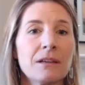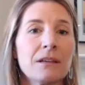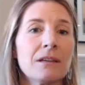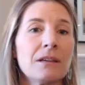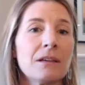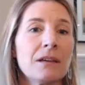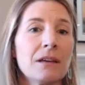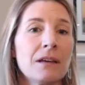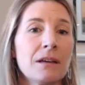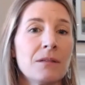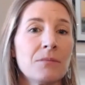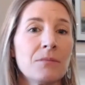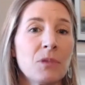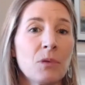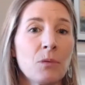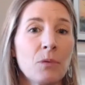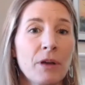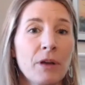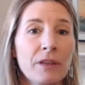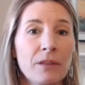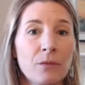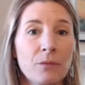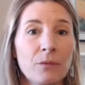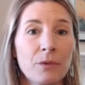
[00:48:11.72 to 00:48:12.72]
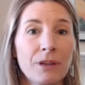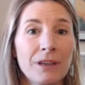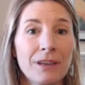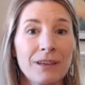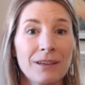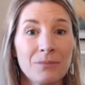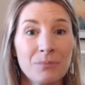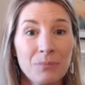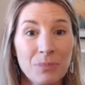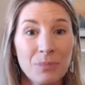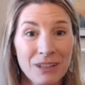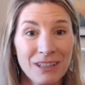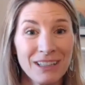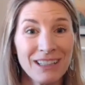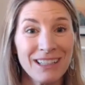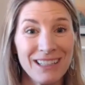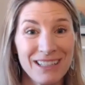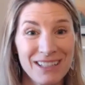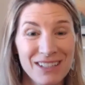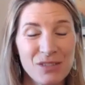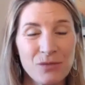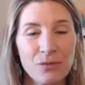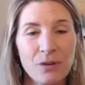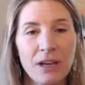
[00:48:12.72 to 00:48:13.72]
the way that we
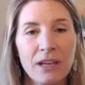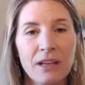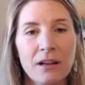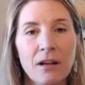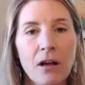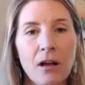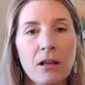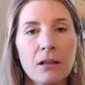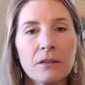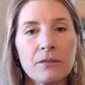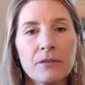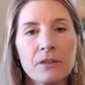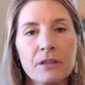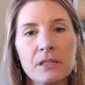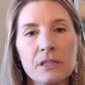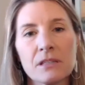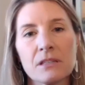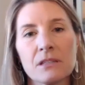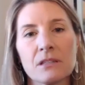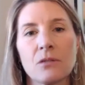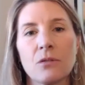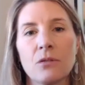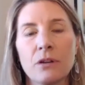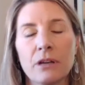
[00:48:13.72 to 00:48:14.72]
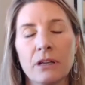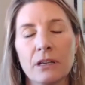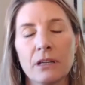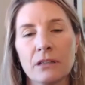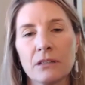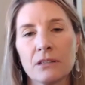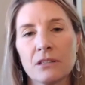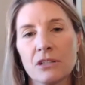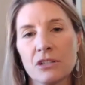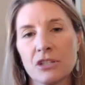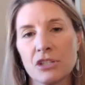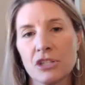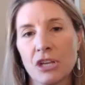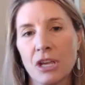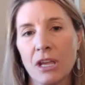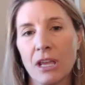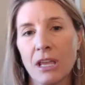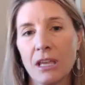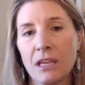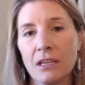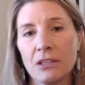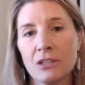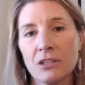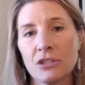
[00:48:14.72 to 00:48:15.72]
police, right? All of this is going to
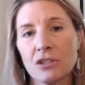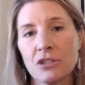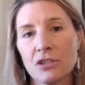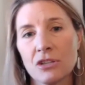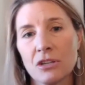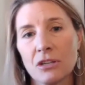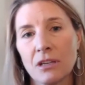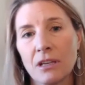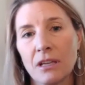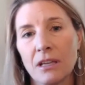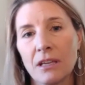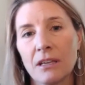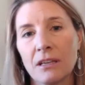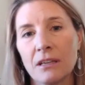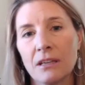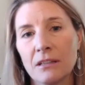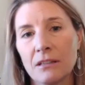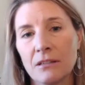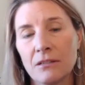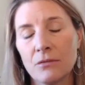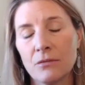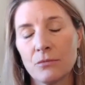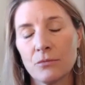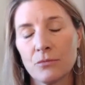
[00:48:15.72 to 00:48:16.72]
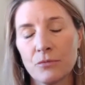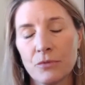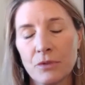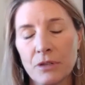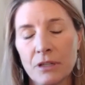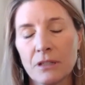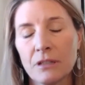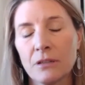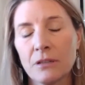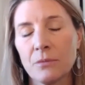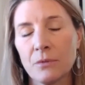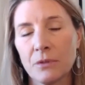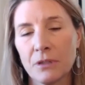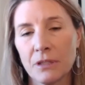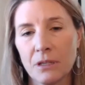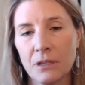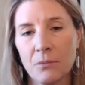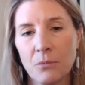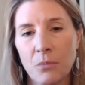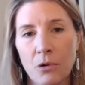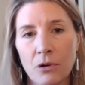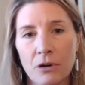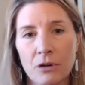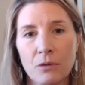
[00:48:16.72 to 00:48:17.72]
change in really, really
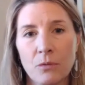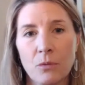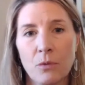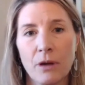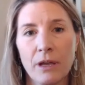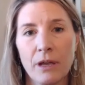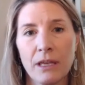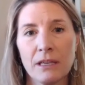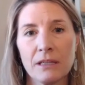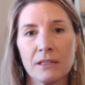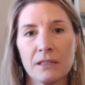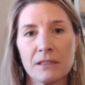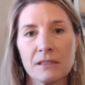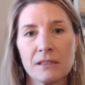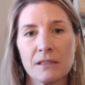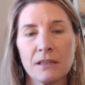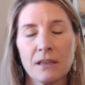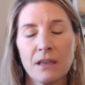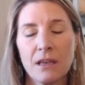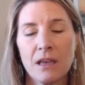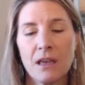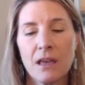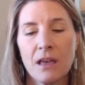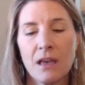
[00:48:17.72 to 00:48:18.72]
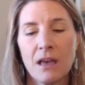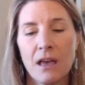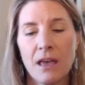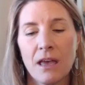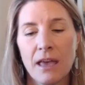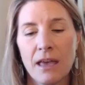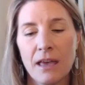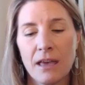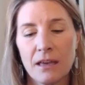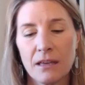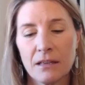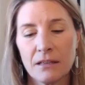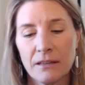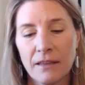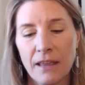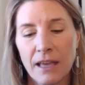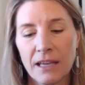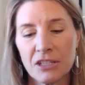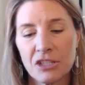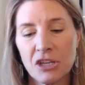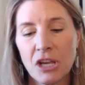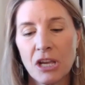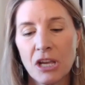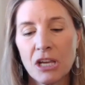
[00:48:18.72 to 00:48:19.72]
important ways. And
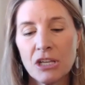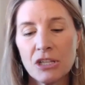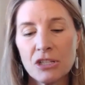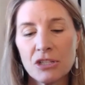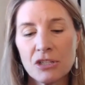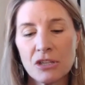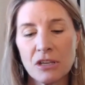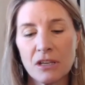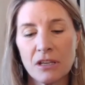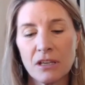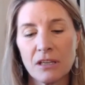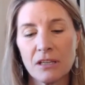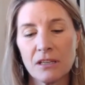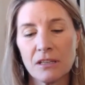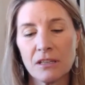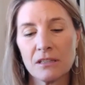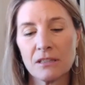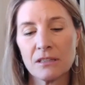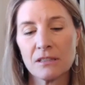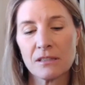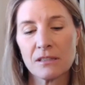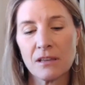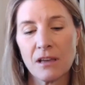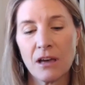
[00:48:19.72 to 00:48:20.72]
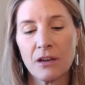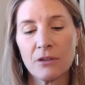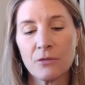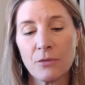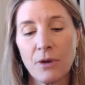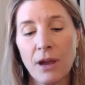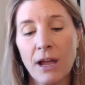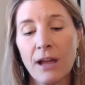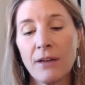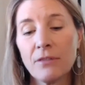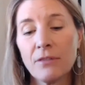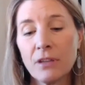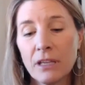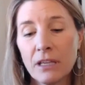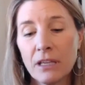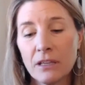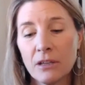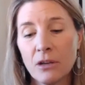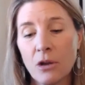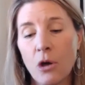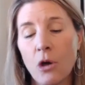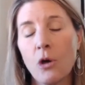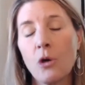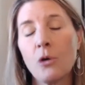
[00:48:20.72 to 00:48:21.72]
that change is unraveling
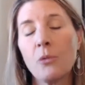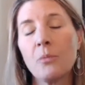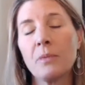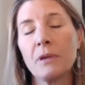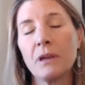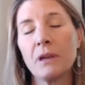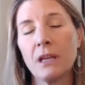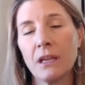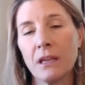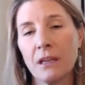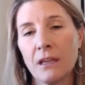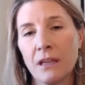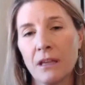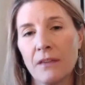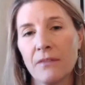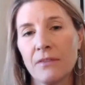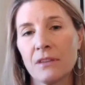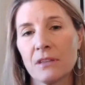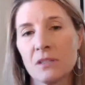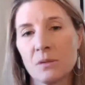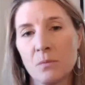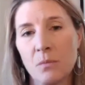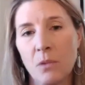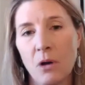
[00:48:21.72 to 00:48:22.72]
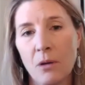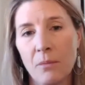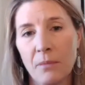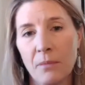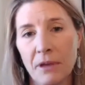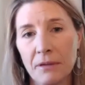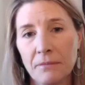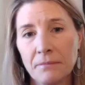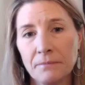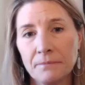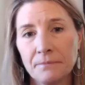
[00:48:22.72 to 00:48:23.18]
and opening in this moment.